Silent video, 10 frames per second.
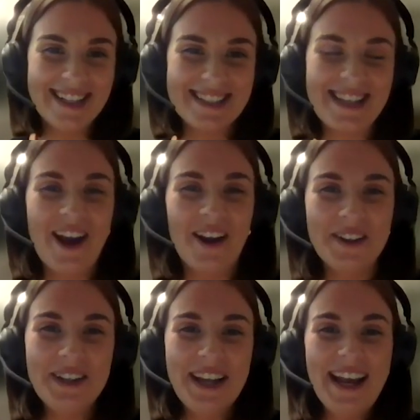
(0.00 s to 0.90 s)

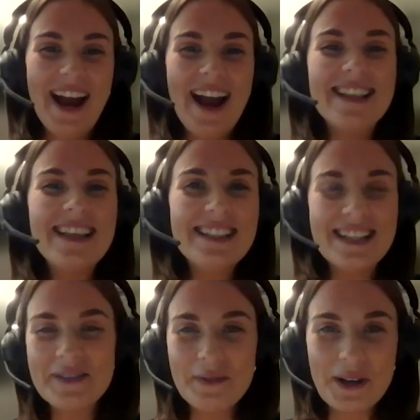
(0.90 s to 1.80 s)
So I think
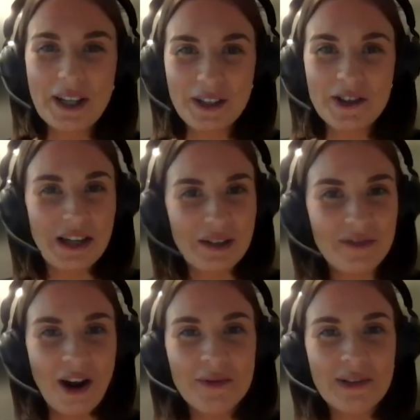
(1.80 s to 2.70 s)
that's what I usually
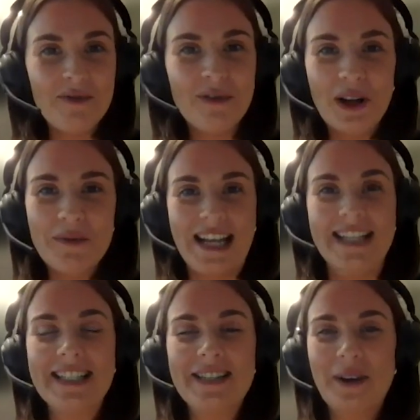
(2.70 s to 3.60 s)
find with envelope
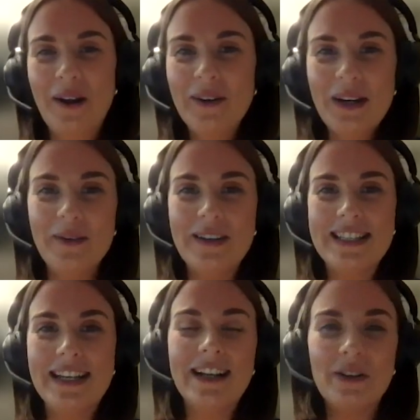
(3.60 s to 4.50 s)
tests as well. I always
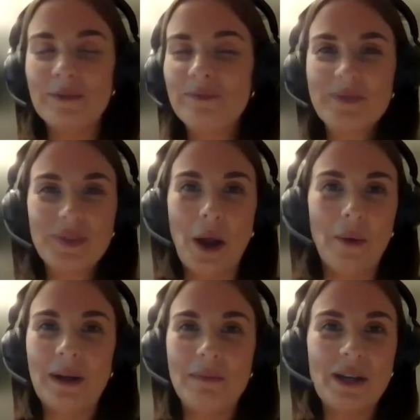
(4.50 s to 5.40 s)
think, oh, no,
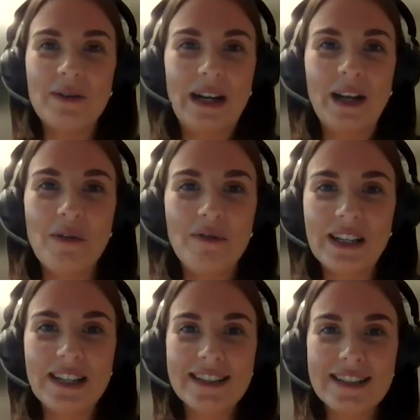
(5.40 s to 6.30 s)
it'll be a really
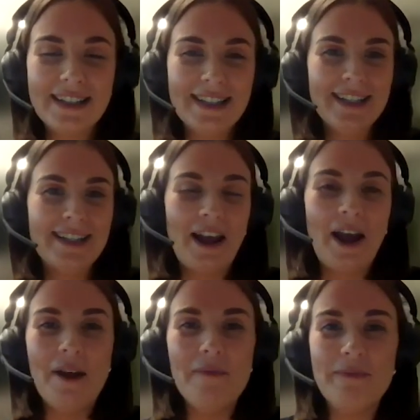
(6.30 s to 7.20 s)
obvious
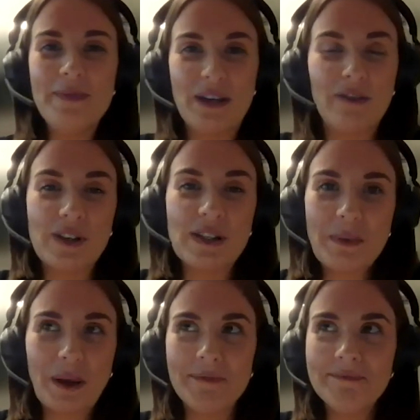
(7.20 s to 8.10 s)
difference,
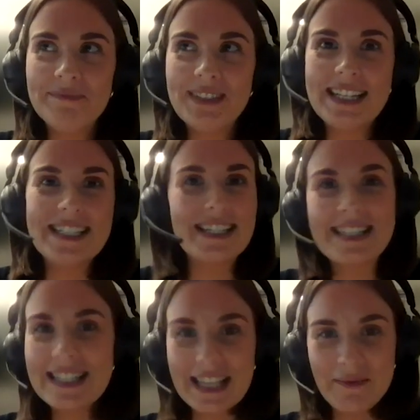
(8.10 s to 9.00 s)
but it
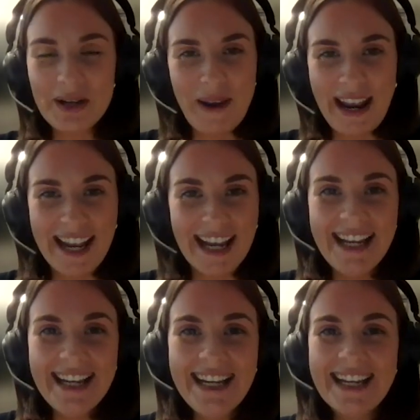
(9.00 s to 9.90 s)
doesn't seem to
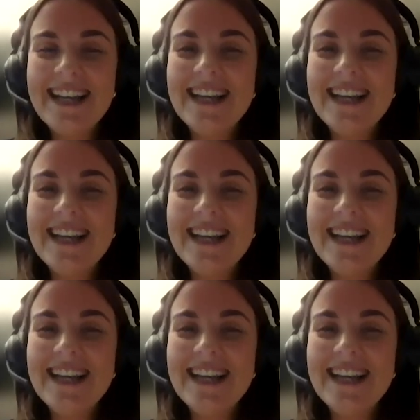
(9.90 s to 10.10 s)
be.